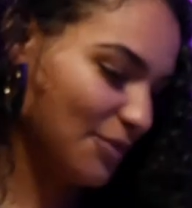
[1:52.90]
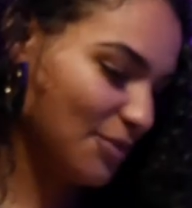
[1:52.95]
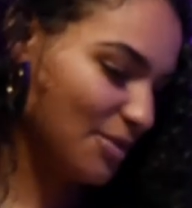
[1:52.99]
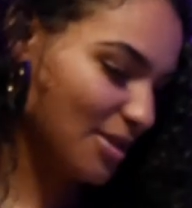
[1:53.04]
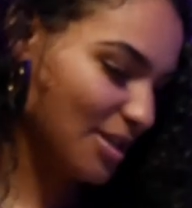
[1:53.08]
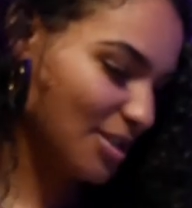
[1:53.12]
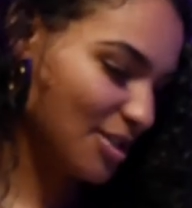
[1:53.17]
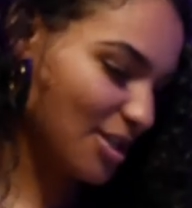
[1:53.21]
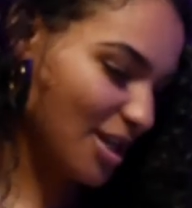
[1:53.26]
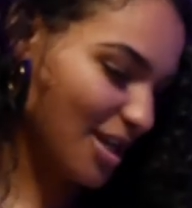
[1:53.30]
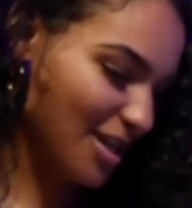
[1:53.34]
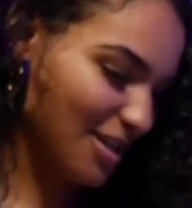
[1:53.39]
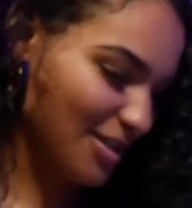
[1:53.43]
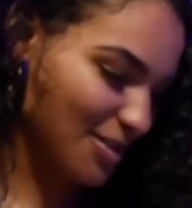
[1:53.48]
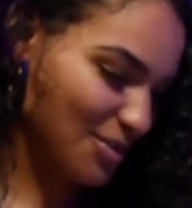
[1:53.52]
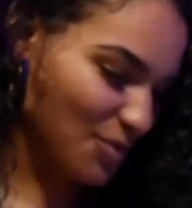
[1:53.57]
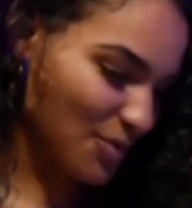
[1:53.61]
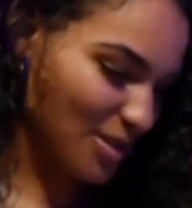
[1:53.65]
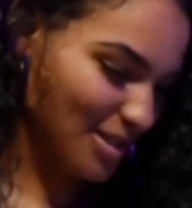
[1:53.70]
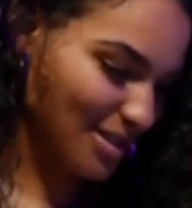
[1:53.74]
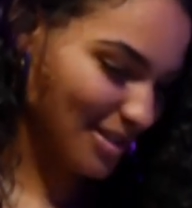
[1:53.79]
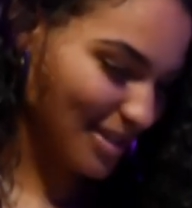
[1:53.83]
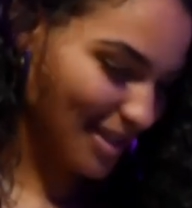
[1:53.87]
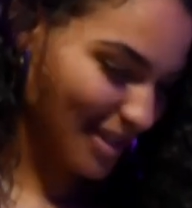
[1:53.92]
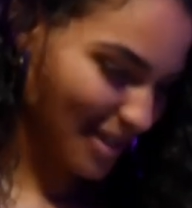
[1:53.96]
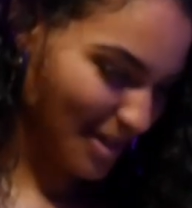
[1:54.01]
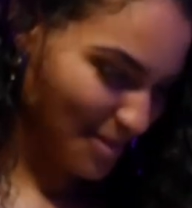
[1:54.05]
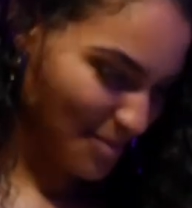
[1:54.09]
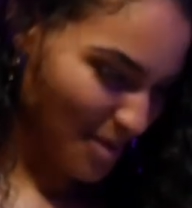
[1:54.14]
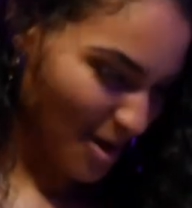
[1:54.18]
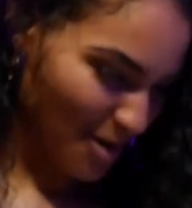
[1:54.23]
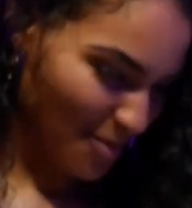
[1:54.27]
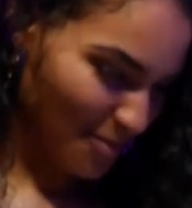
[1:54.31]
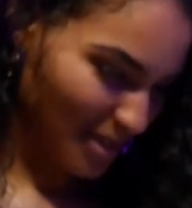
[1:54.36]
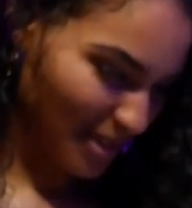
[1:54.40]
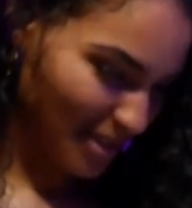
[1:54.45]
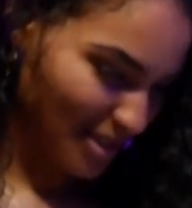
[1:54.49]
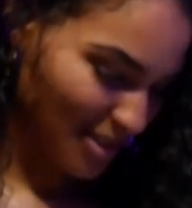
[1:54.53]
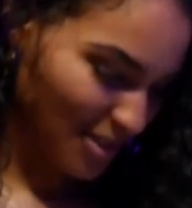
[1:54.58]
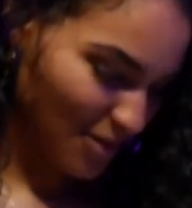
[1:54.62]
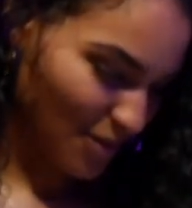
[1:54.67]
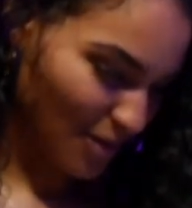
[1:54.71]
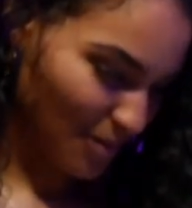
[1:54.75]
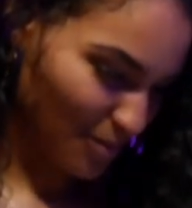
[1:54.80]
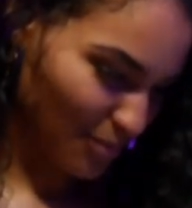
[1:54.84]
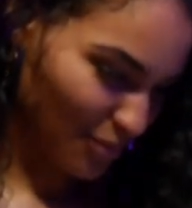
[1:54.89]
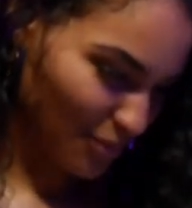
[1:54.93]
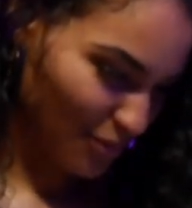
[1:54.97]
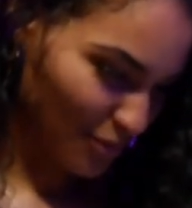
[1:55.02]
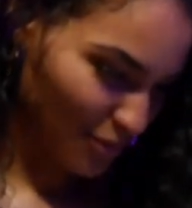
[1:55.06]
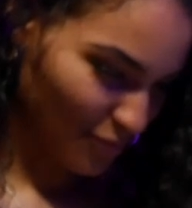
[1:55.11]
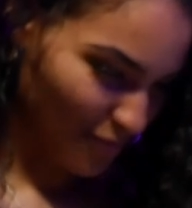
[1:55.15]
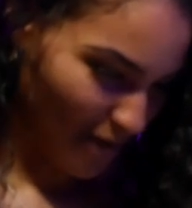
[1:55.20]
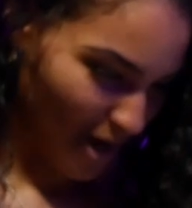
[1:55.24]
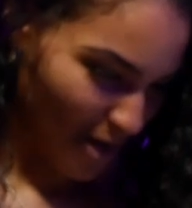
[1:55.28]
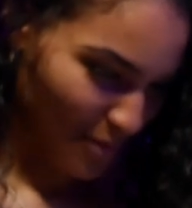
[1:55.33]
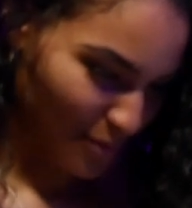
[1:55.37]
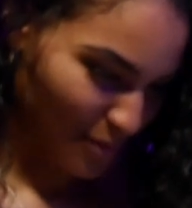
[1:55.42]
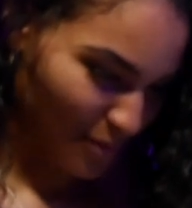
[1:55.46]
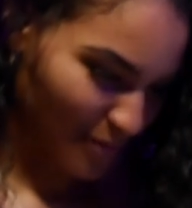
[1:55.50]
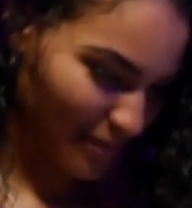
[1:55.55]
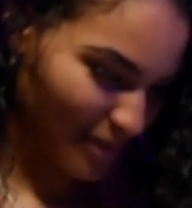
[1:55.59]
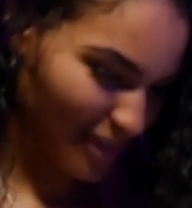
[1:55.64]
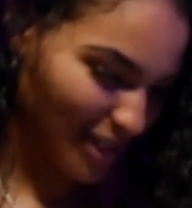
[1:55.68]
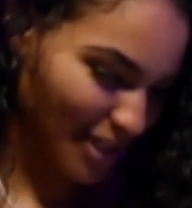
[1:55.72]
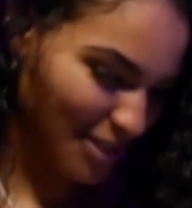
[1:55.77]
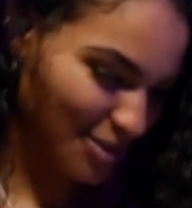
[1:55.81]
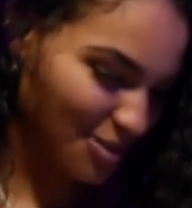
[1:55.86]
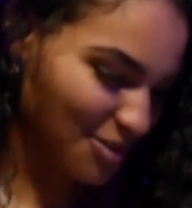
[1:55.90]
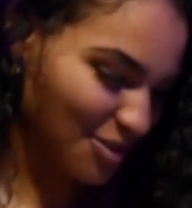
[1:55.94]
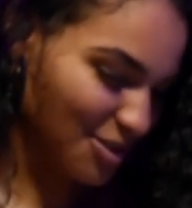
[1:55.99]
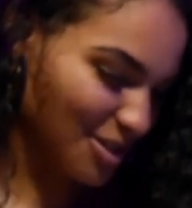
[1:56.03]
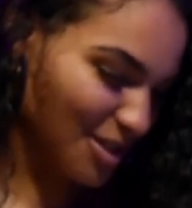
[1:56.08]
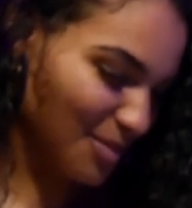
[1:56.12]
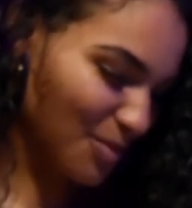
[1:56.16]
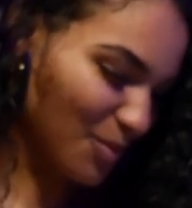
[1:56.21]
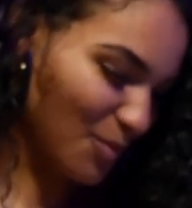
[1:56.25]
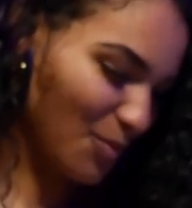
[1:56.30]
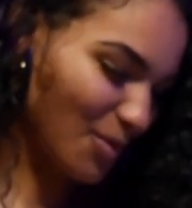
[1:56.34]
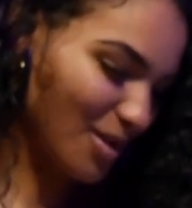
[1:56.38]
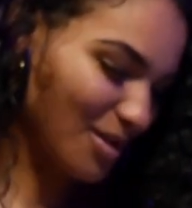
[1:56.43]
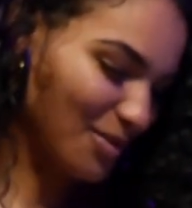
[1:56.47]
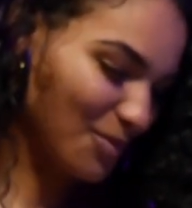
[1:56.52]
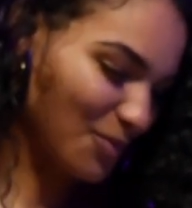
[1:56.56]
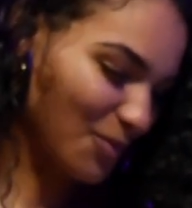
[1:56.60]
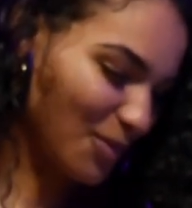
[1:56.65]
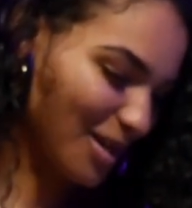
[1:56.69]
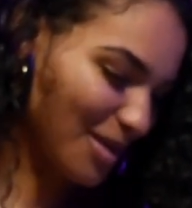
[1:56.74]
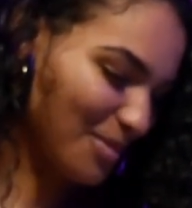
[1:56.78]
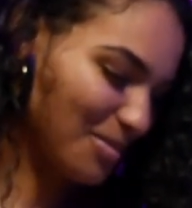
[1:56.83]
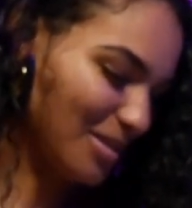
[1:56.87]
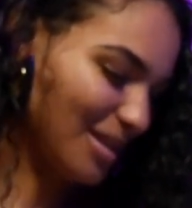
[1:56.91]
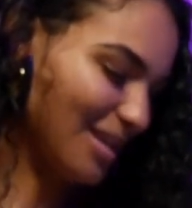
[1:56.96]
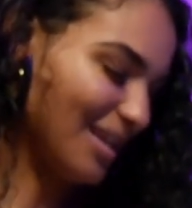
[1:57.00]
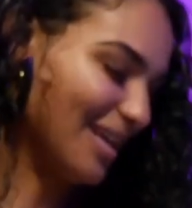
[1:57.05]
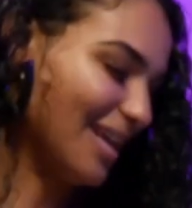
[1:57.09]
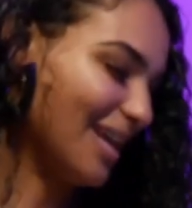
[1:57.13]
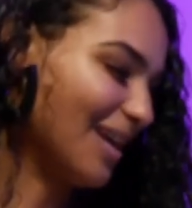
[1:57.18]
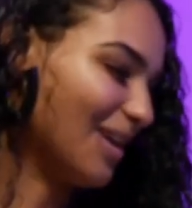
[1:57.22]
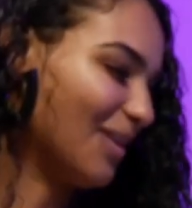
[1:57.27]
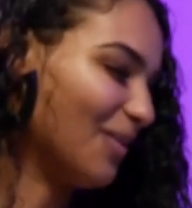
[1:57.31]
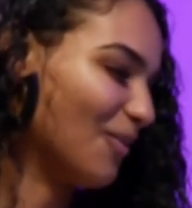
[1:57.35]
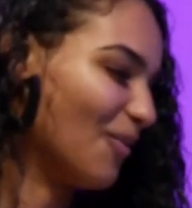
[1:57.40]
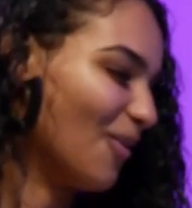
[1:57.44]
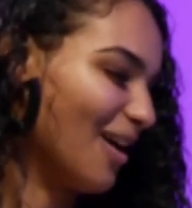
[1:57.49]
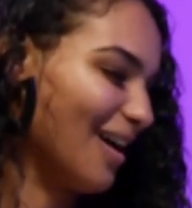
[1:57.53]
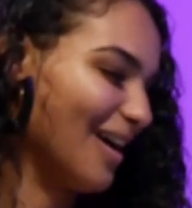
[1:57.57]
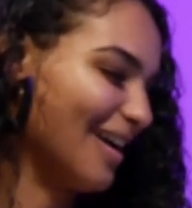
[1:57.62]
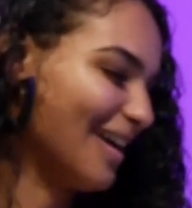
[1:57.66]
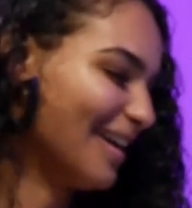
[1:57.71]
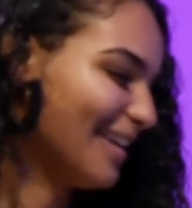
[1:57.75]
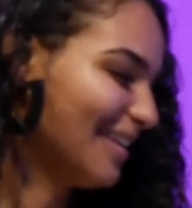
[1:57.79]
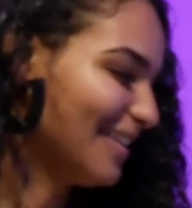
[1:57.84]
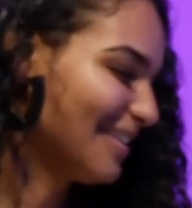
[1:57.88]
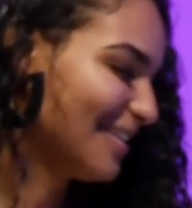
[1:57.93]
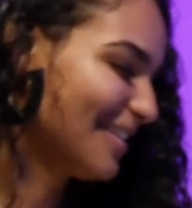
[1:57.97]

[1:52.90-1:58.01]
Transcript: you could change one thing about me to improve our relationship, what would it be and why?